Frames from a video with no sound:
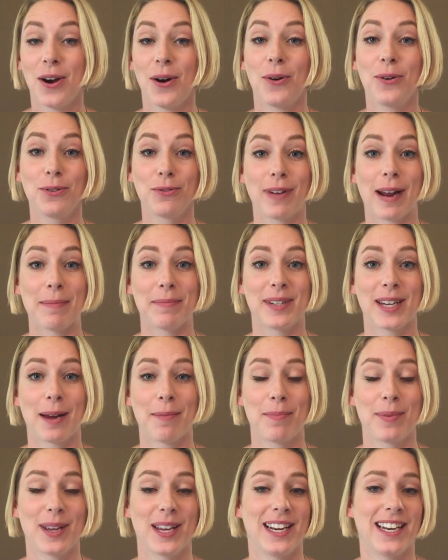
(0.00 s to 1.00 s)
all wrapped
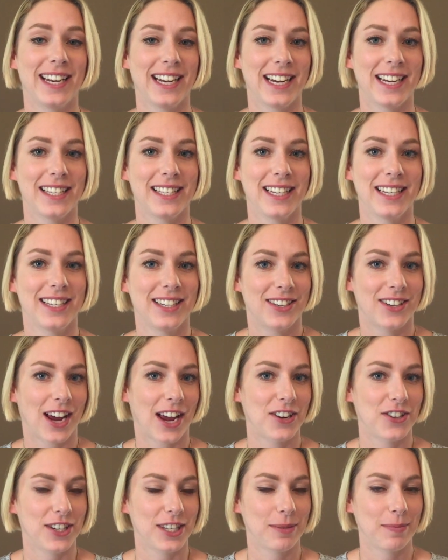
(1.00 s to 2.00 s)
up in an
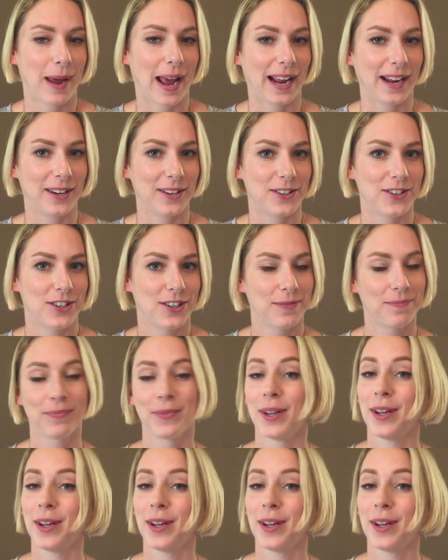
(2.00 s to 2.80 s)
easy-to-digest package.